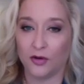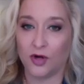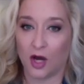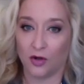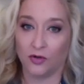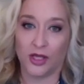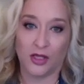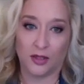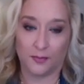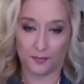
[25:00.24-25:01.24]
not only
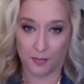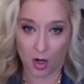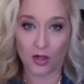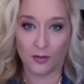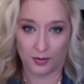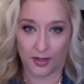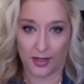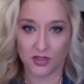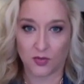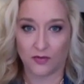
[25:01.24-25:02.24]
in the
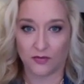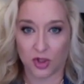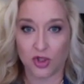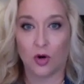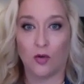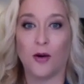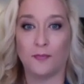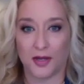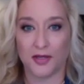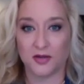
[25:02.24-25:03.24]
marketplace. We have to yeah. show up
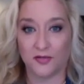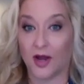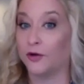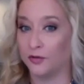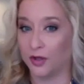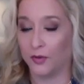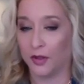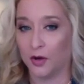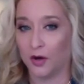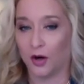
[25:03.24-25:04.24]
as the value that we
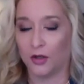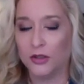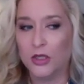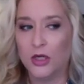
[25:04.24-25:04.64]
are.